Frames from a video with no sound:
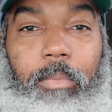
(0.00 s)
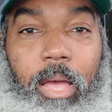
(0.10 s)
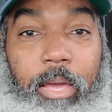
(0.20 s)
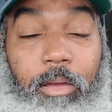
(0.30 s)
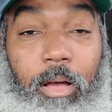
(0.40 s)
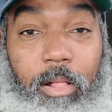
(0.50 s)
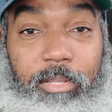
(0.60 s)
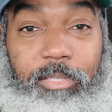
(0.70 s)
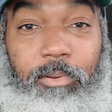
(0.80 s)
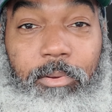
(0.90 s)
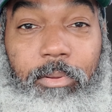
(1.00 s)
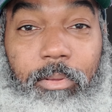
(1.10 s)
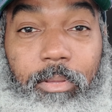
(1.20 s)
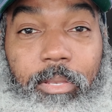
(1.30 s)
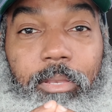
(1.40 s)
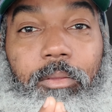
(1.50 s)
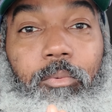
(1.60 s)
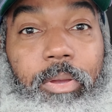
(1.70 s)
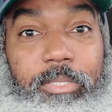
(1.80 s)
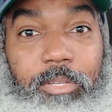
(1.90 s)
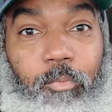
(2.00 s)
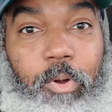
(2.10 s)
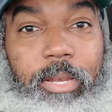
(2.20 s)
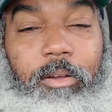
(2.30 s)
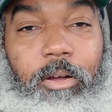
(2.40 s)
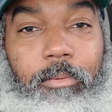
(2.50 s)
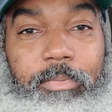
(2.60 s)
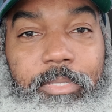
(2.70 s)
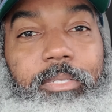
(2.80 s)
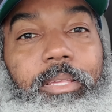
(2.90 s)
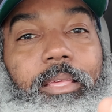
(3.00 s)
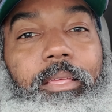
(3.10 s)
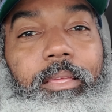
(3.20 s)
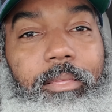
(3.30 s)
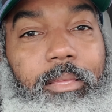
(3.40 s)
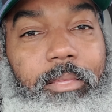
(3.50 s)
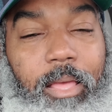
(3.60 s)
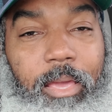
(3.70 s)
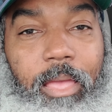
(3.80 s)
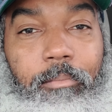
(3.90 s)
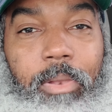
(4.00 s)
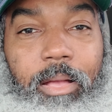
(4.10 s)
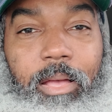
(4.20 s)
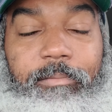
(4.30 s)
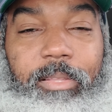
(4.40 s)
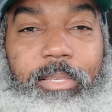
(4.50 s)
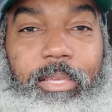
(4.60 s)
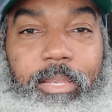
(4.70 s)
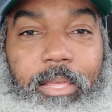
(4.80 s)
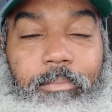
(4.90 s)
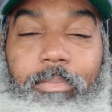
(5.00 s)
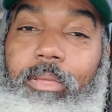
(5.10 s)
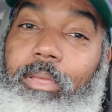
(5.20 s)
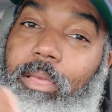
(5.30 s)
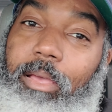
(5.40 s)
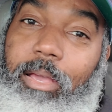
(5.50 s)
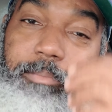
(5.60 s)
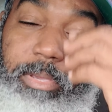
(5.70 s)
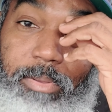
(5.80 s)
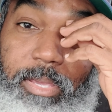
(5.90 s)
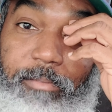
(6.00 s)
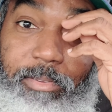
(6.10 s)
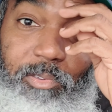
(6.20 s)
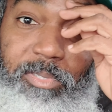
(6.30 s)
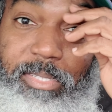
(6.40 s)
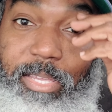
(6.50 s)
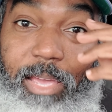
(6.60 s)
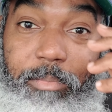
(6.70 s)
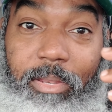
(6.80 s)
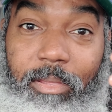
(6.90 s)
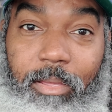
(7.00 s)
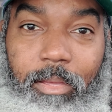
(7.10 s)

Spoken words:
And also, when someone comes, I can block off the date them and people get to use the cabin.